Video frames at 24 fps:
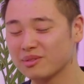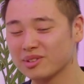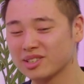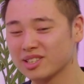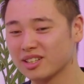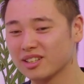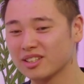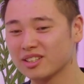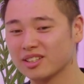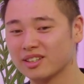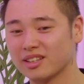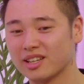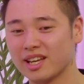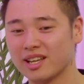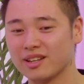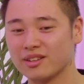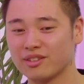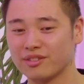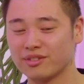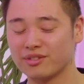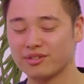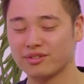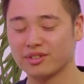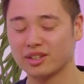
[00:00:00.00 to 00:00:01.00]
I said, "Look, end
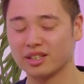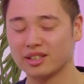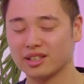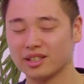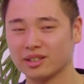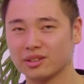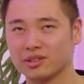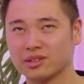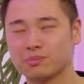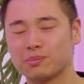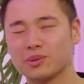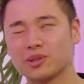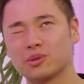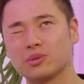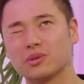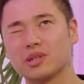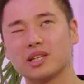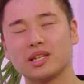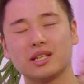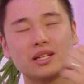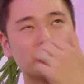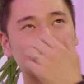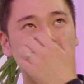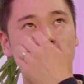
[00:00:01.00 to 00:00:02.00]
of it was
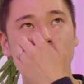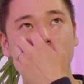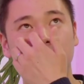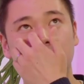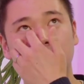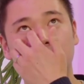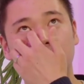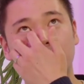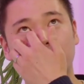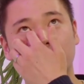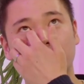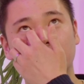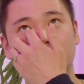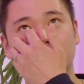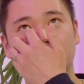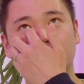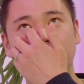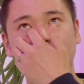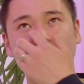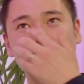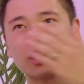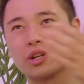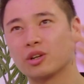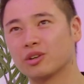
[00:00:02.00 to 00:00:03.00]
between
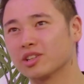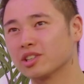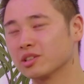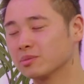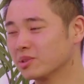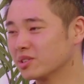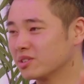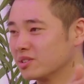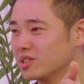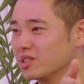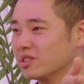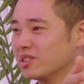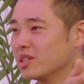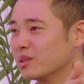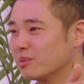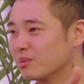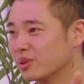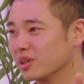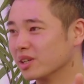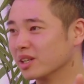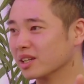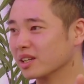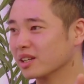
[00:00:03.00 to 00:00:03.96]
the Christmas New Year break."